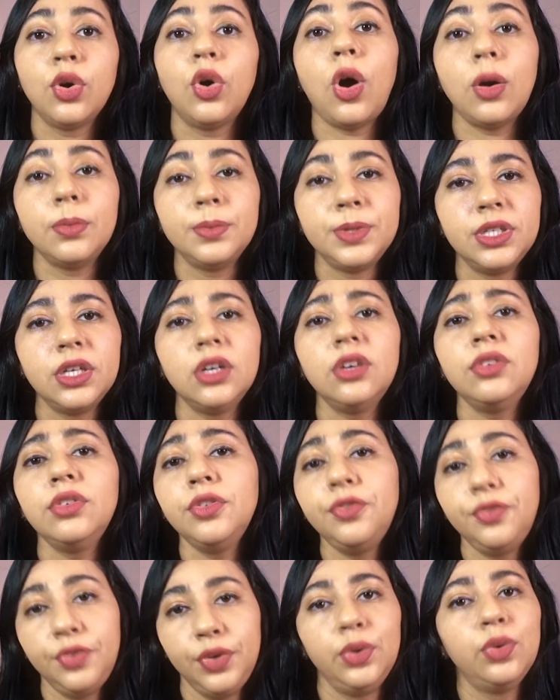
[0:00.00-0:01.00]
observe a
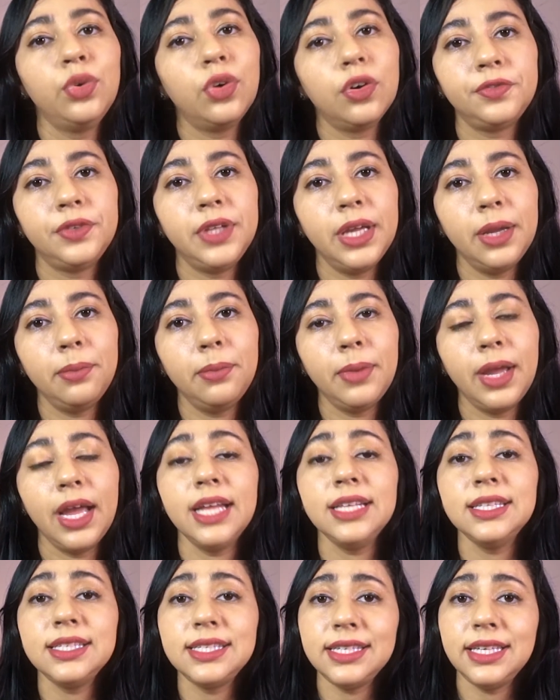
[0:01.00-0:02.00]
few of them
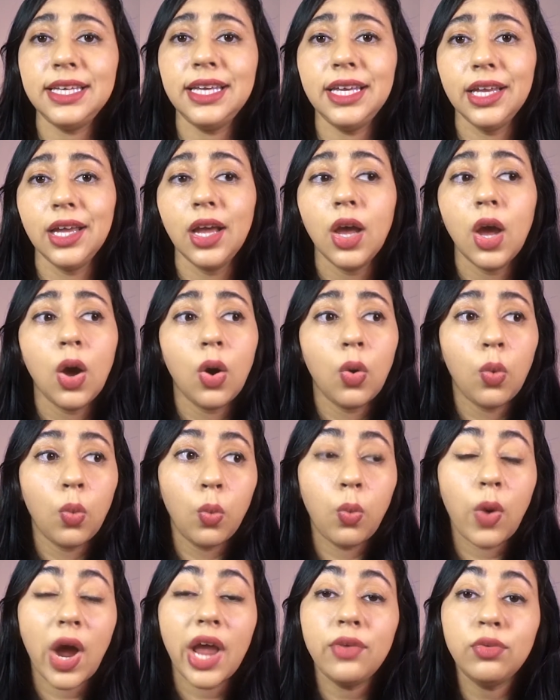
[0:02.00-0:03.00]
and see
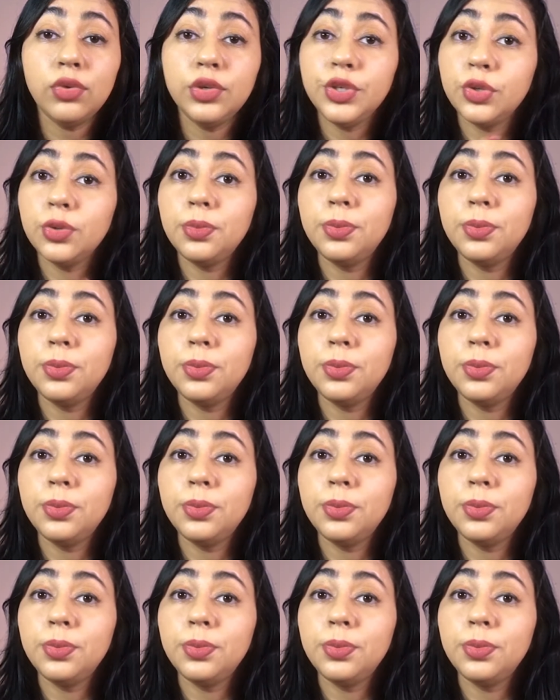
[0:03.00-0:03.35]
why would you